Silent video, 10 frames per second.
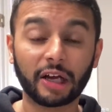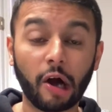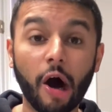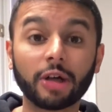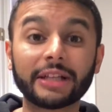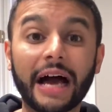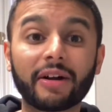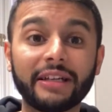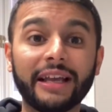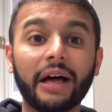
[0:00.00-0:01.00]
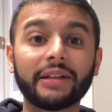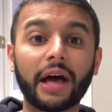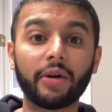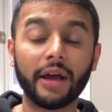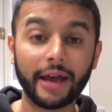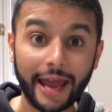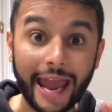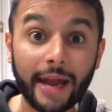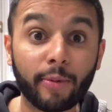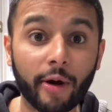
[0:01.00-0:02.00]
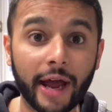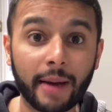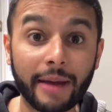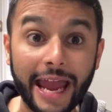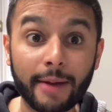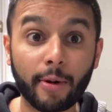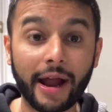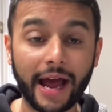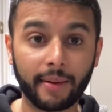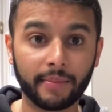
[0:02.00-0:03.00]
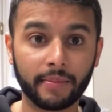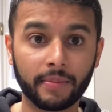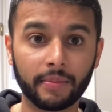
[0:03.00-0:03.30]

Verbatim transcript: called out and yelled out, Abraham, Abraham.